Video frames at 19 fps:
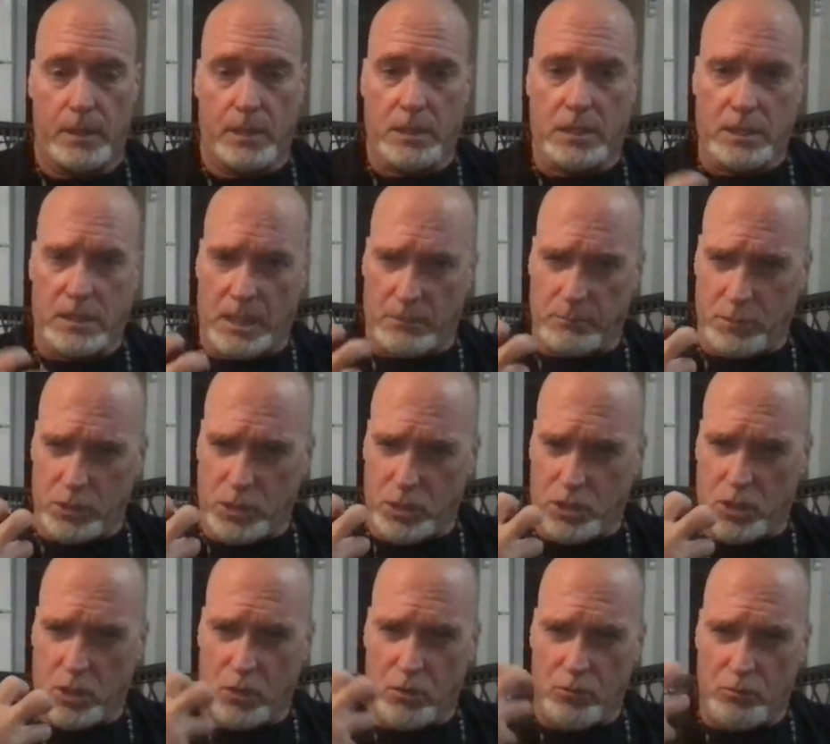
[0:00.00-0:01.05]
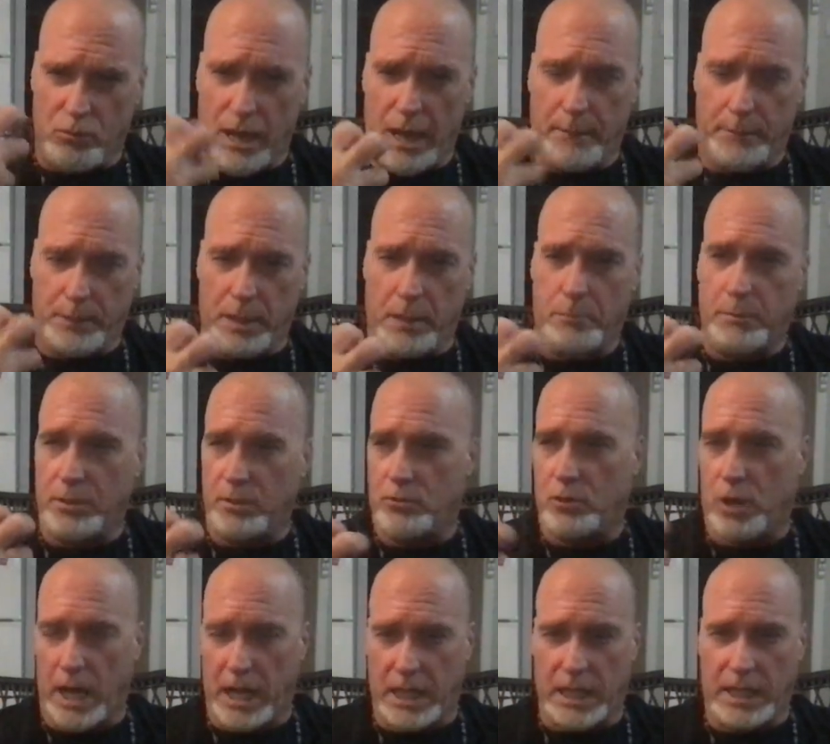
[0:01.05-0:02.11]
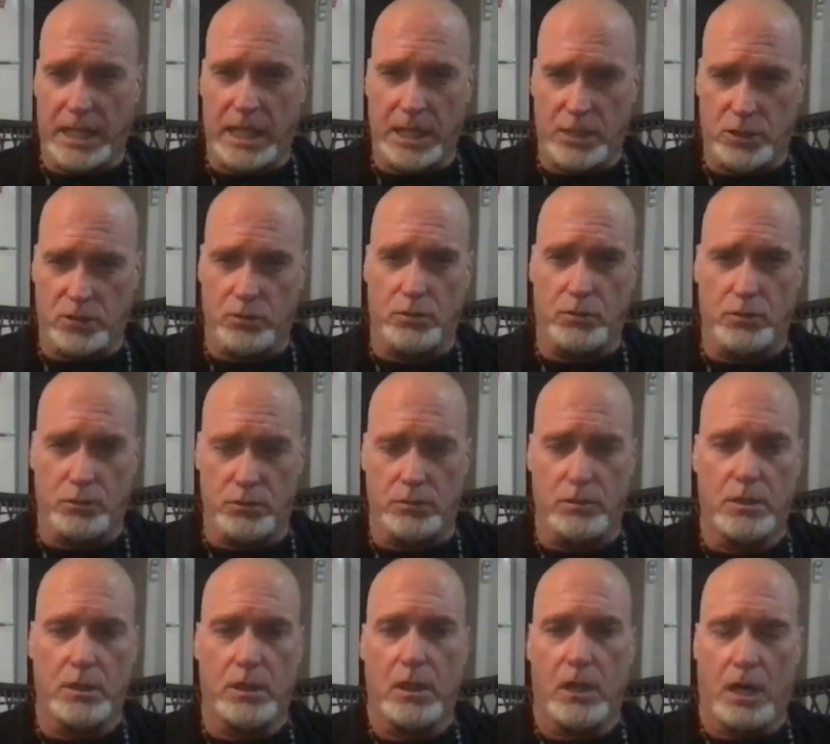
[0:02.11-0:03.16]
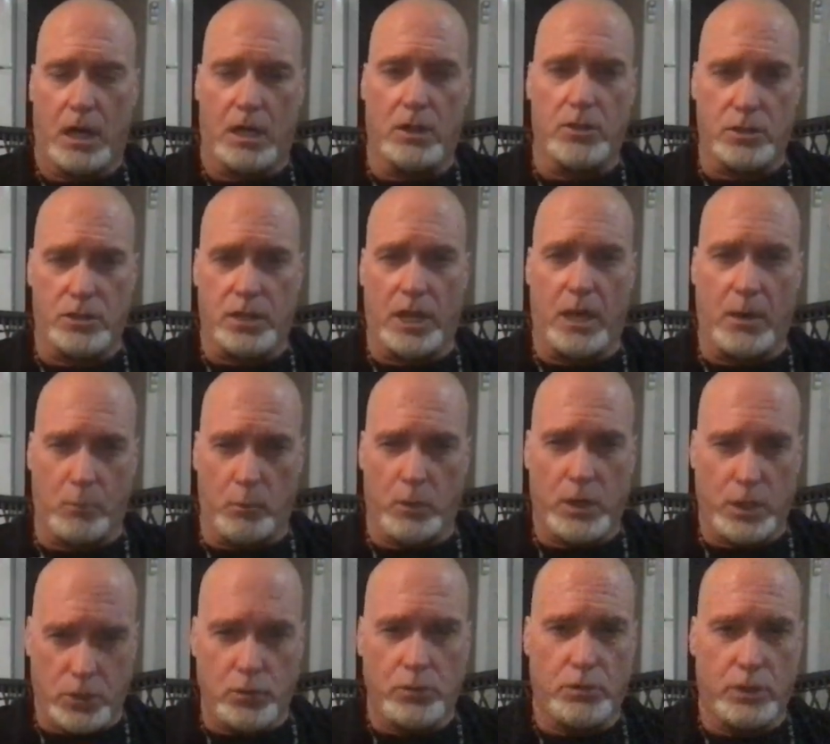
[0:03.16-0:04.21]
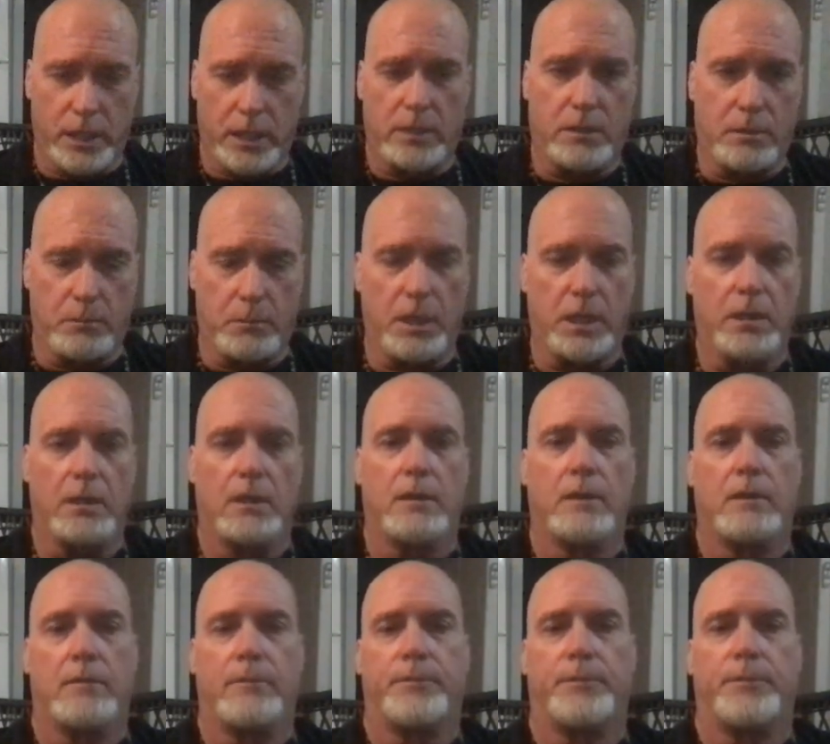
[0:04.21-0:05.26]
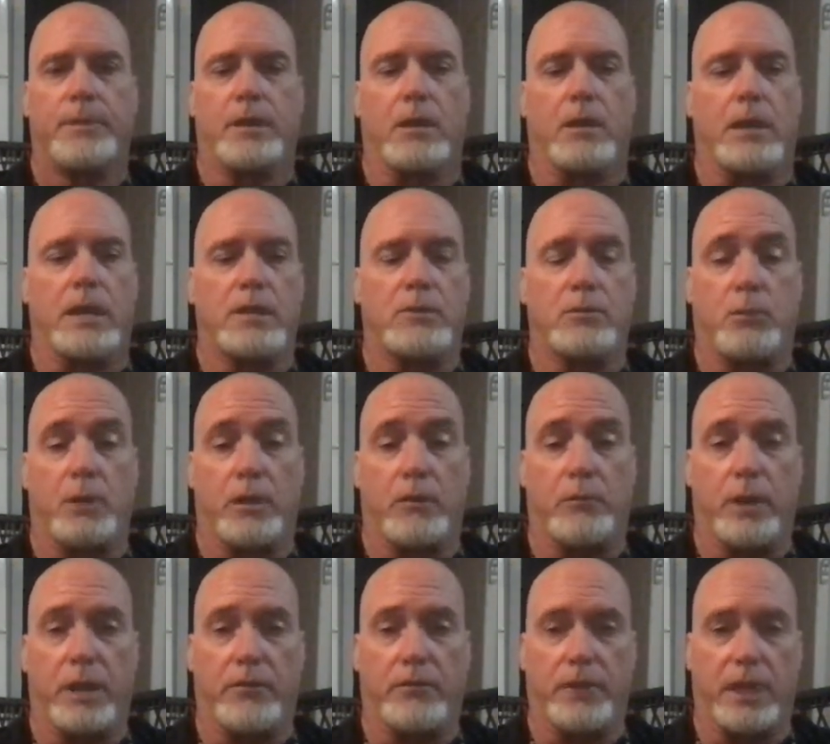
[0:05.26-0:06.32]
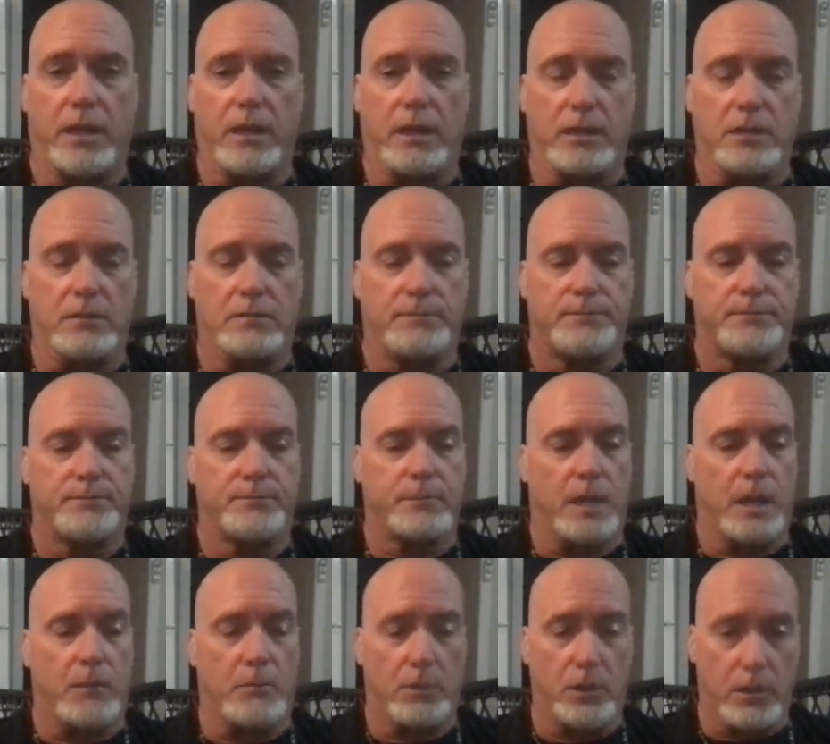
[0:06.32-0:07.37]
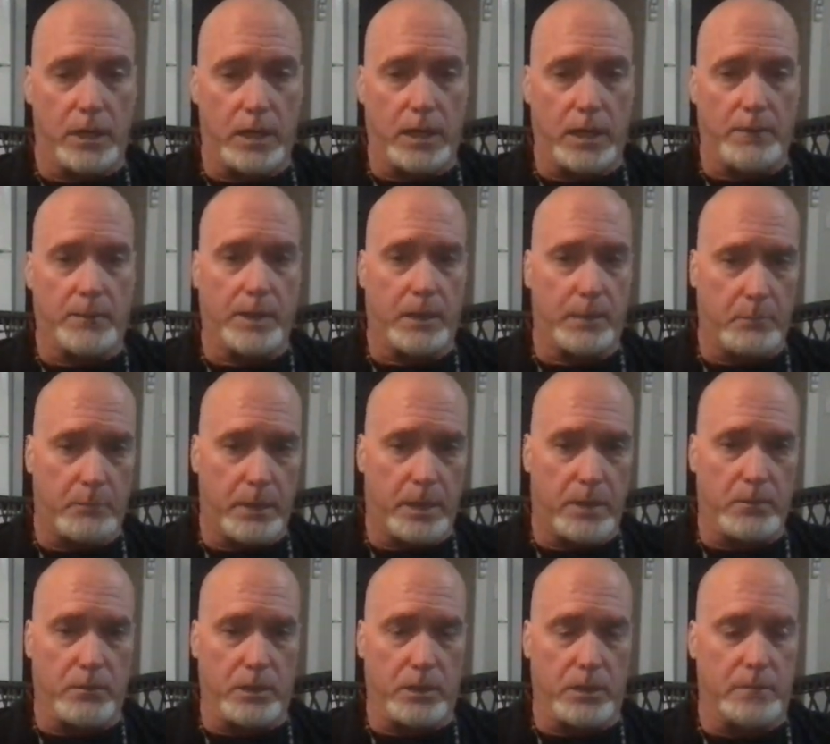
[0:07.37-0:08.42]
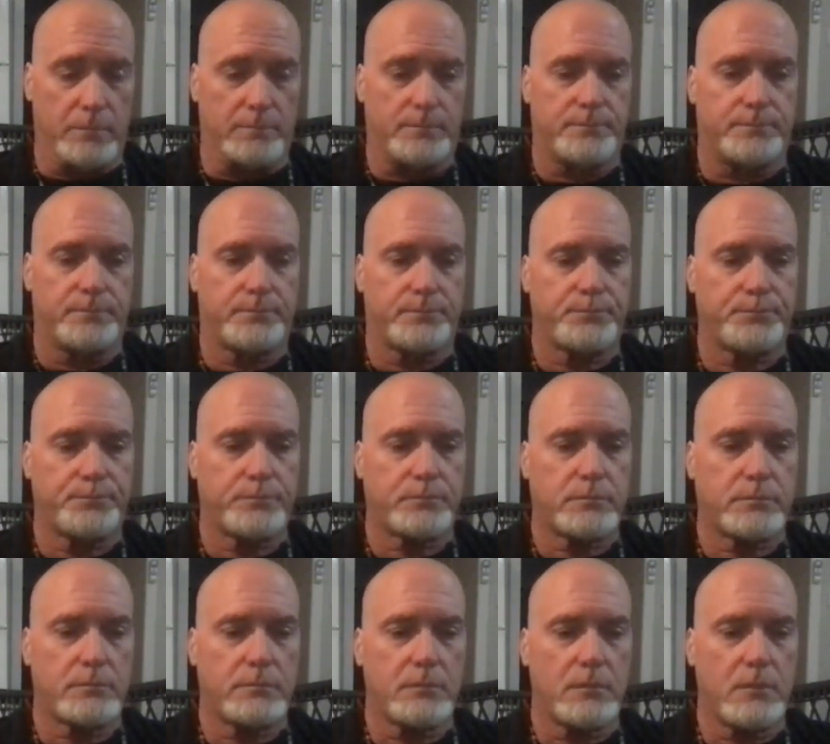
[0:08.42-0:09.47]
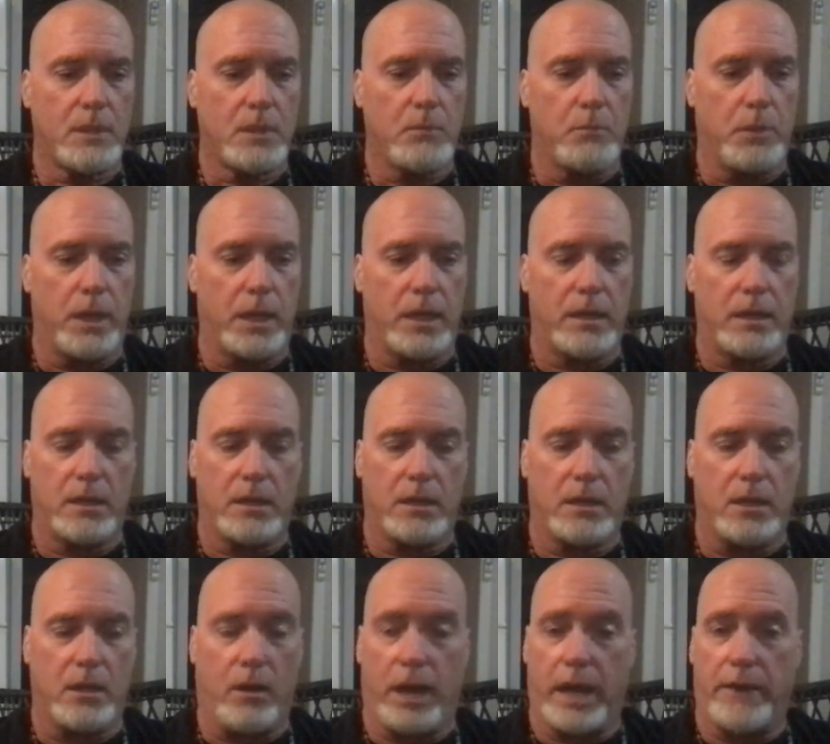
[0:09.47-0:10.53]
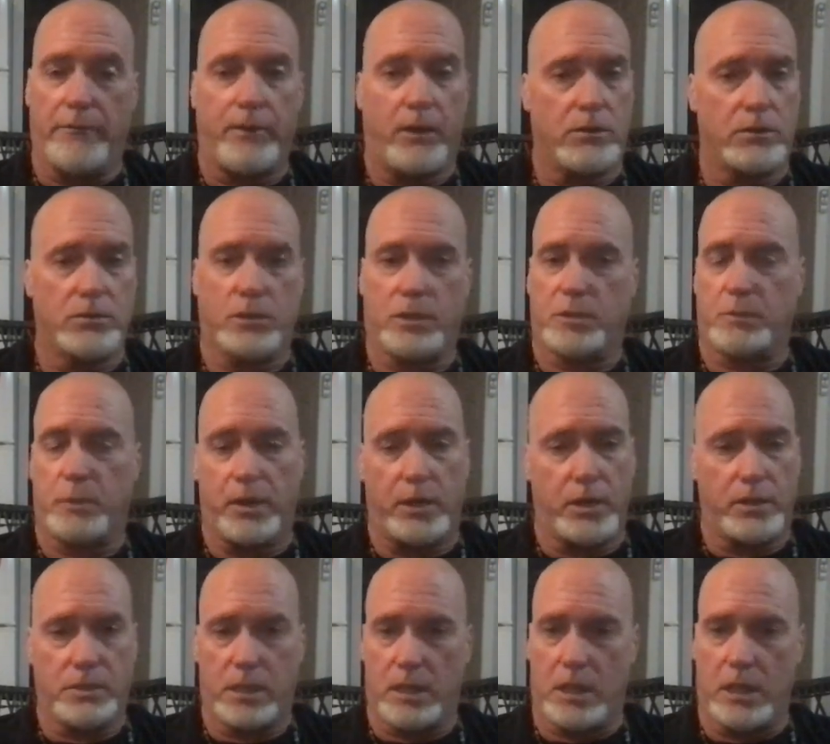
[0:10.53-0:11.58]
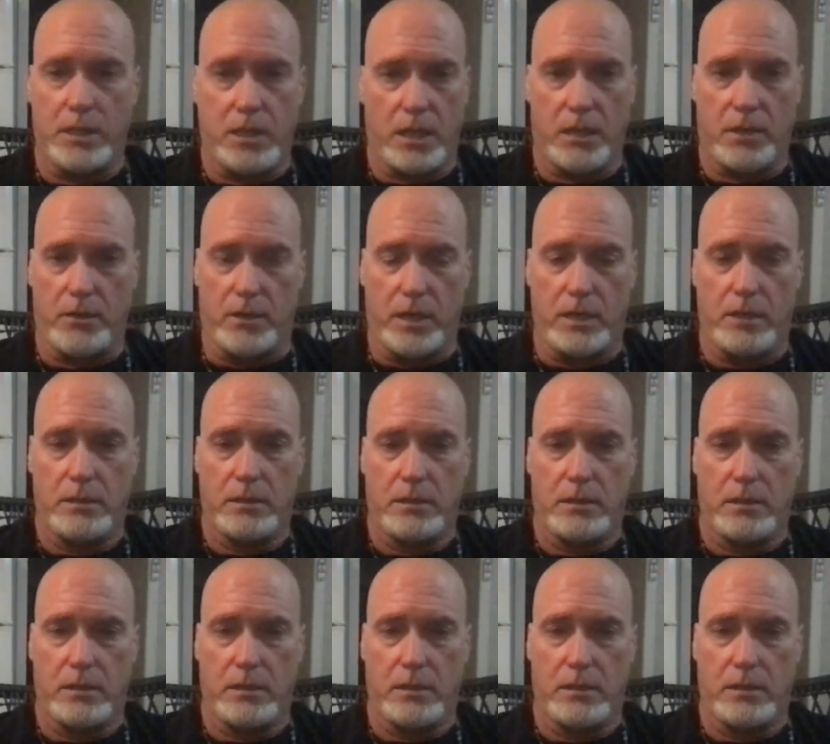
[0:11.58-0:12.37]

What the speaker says: because I'm so wrapped up in trying to get you to understand what you did to me. You know, that's one of my failings. I'm learning, I'm getting better with it. But, you know, I've also experienced it on the other end.